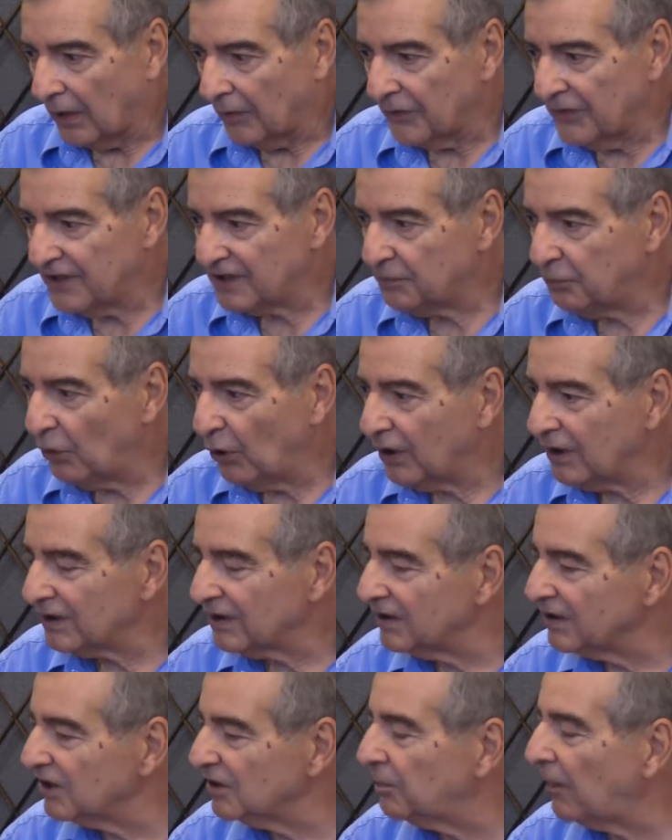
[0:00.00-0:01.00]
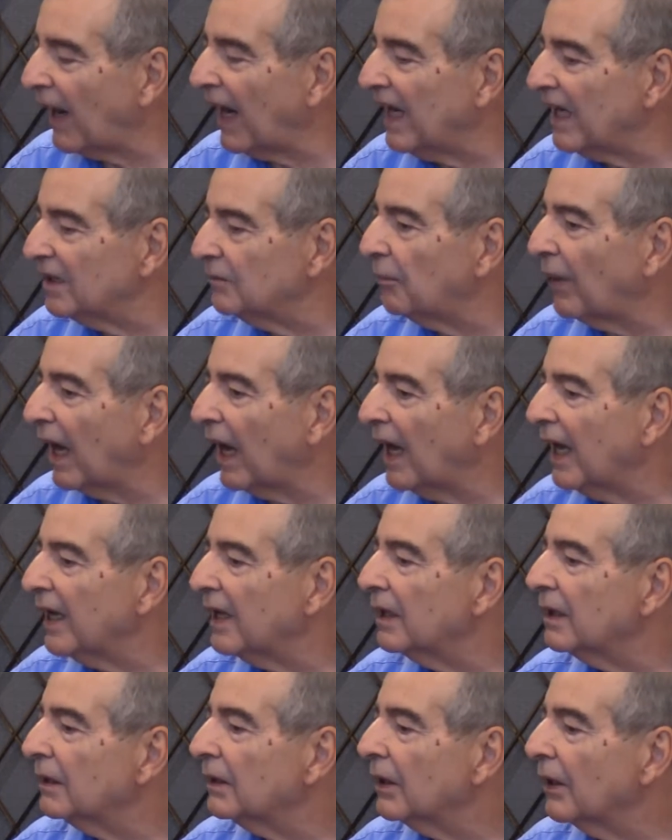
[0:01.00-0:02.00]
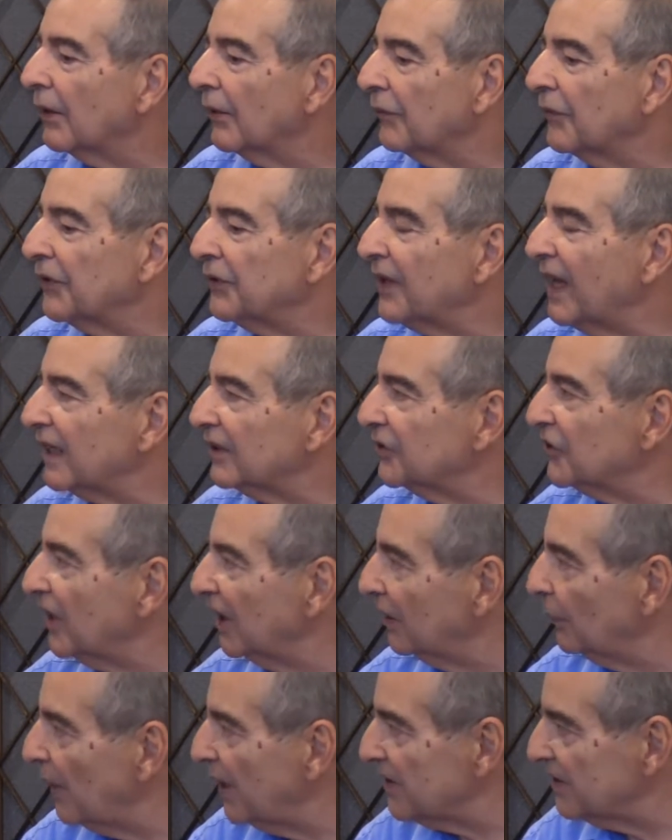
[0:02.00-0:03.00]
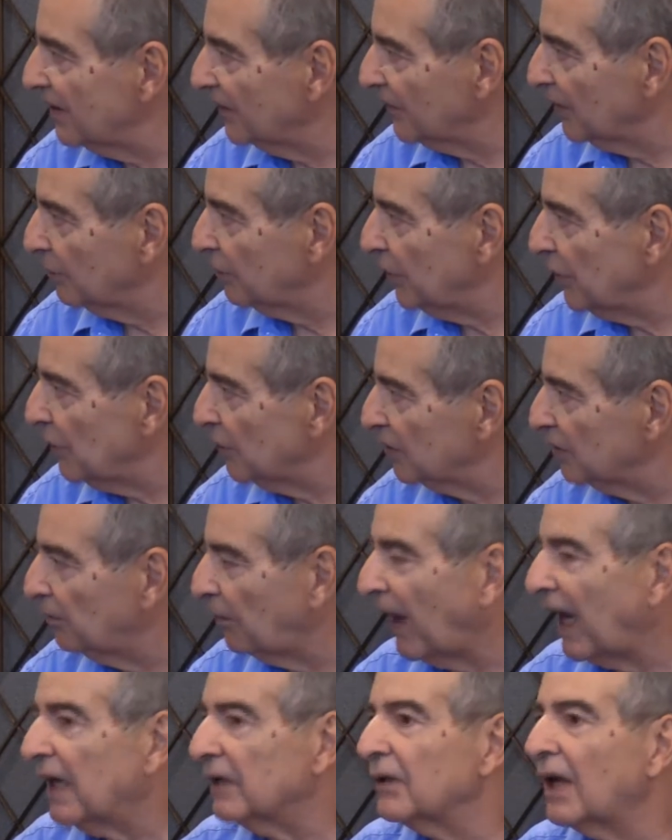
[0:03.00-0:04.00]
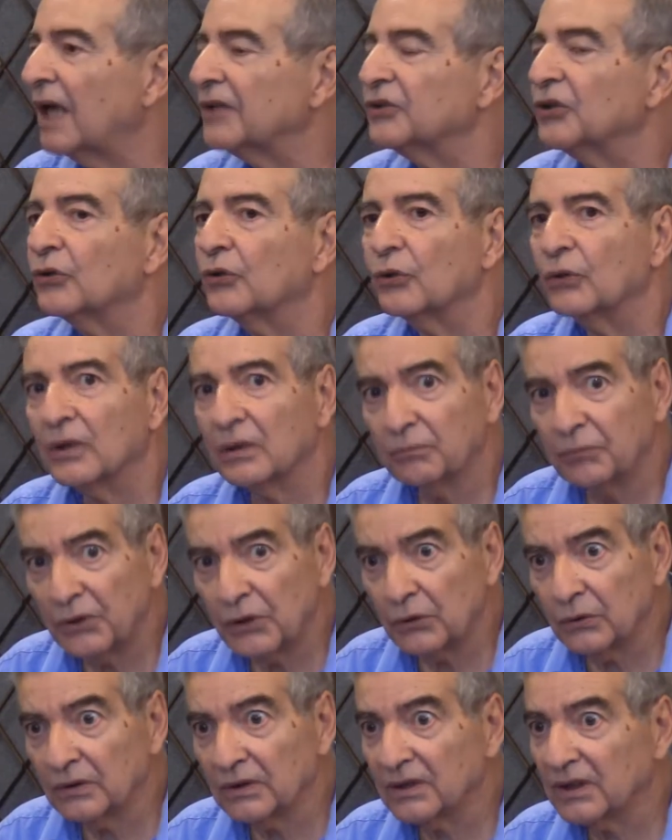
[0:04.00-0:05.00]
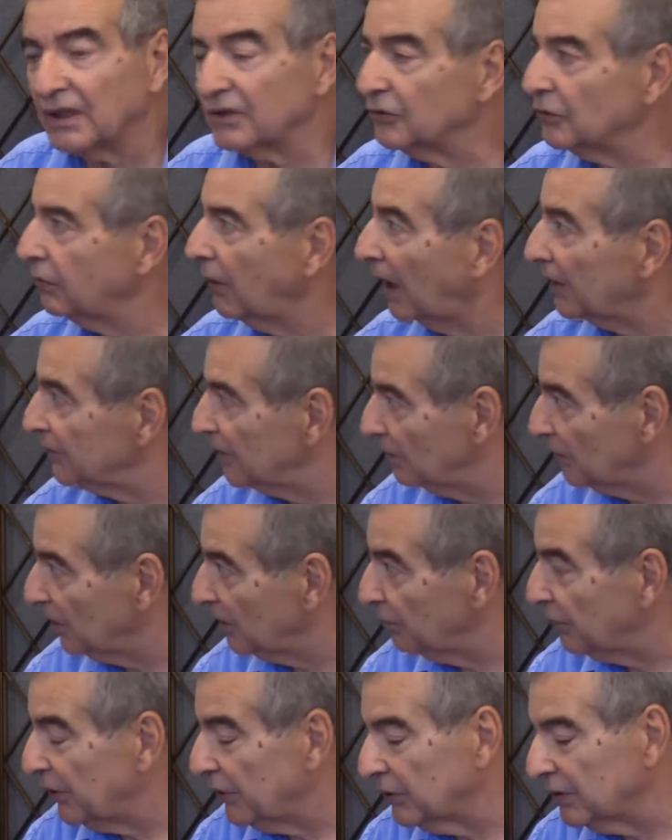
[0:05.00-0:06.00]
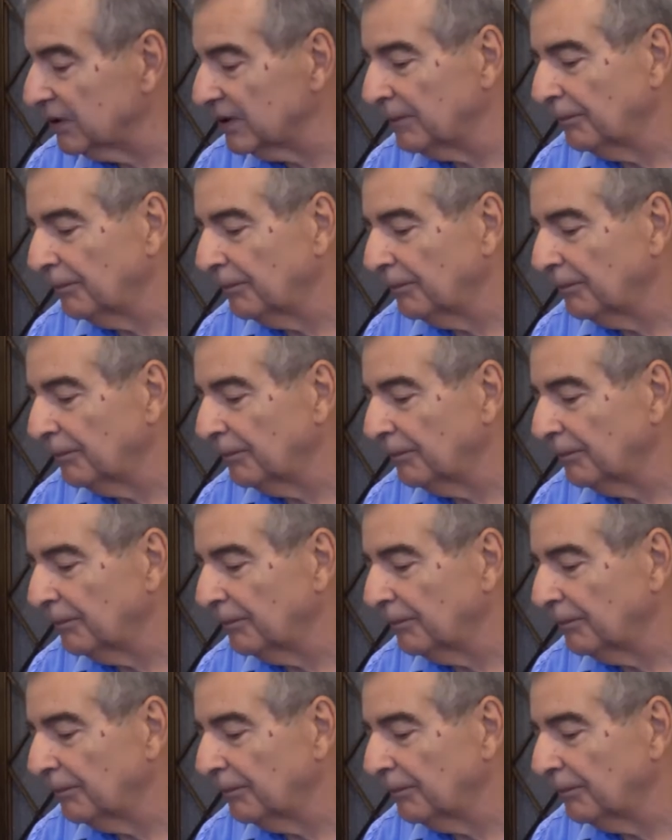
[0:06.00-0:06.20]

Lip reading: this book is inspired by the next generation of computers, biological computers and quantum computers.